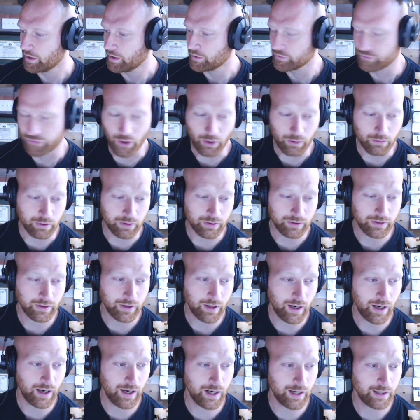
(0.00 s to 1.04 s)
So
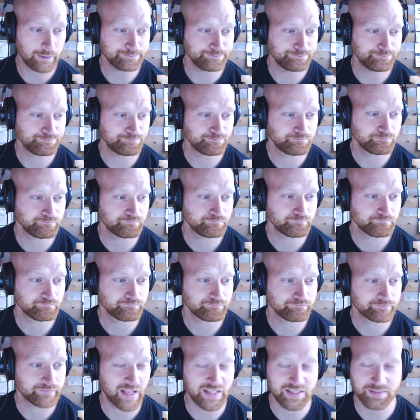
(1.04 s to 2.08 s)

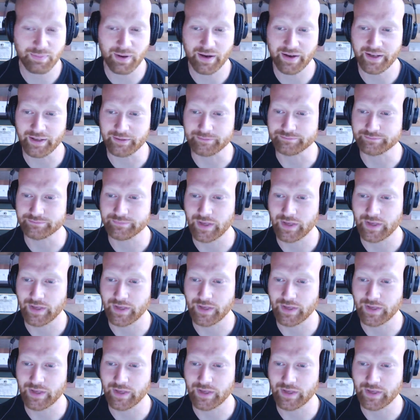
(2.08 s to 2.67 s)
that's about it.